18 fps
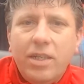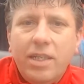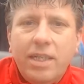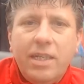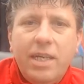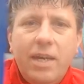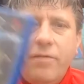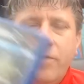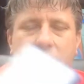
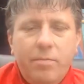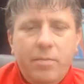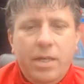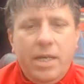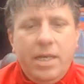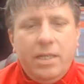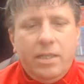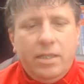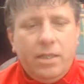give him
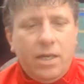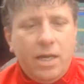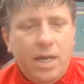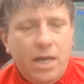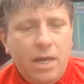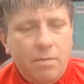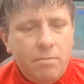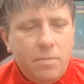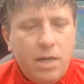this,
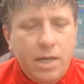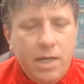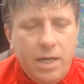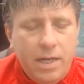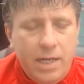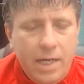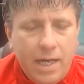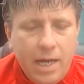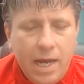and
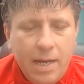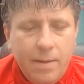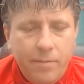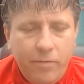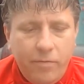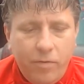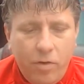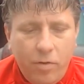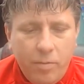it came
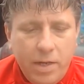from,